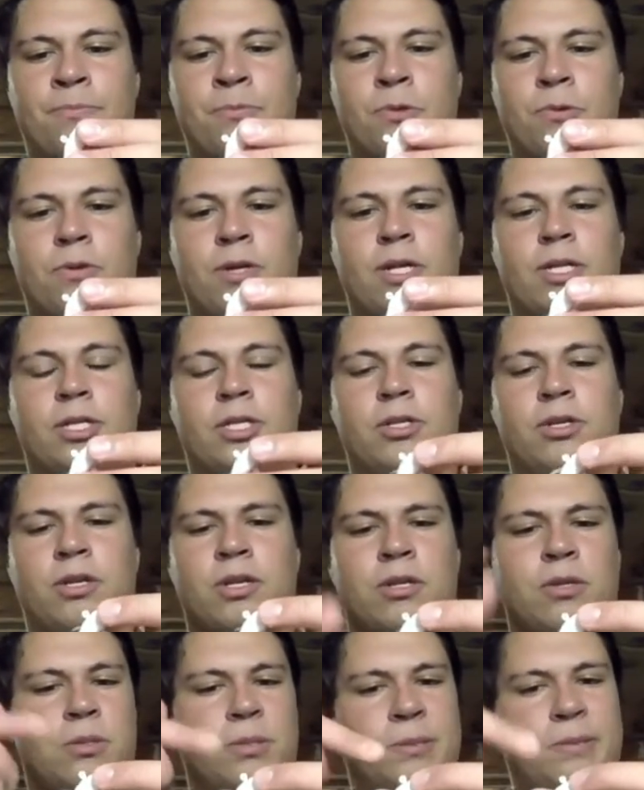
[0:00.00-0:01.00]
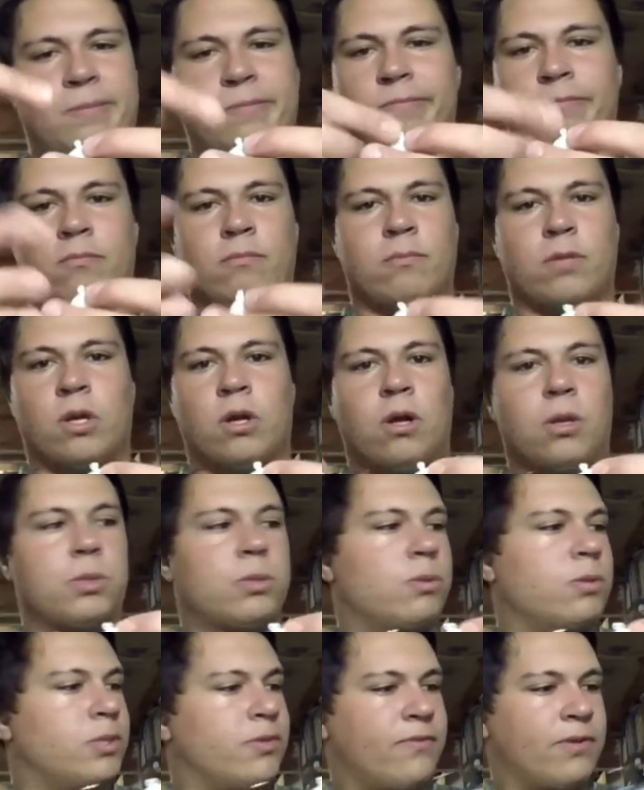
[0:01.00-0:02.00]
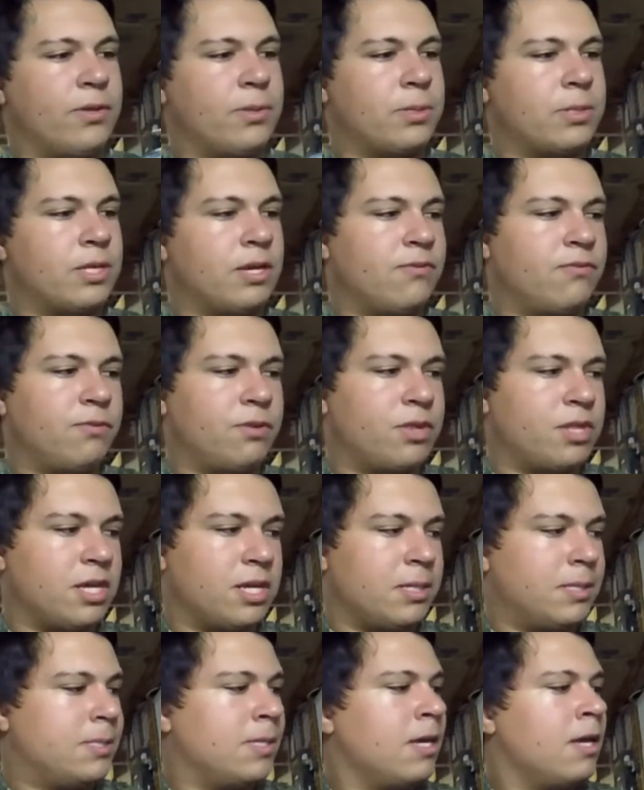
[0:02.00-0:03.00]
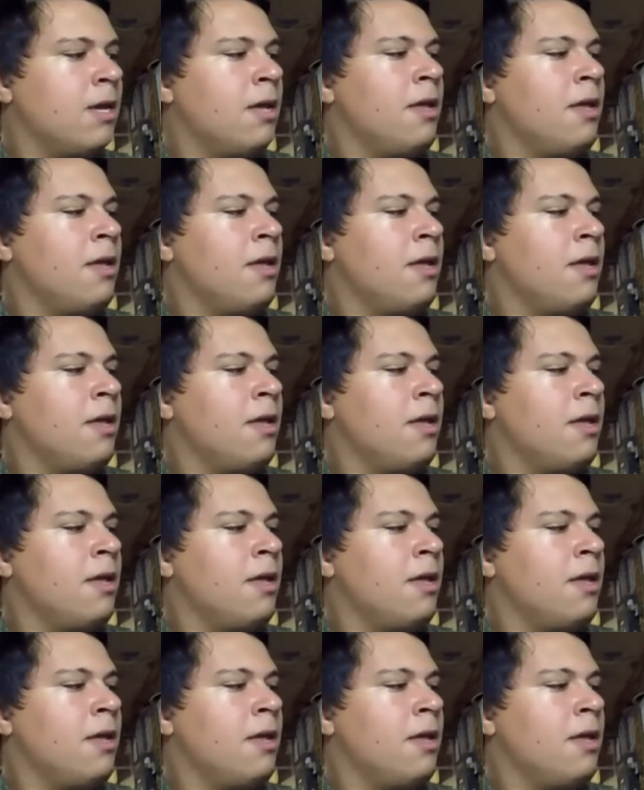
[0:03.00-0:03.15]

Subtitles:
which you can use all sorts of other stuff with these.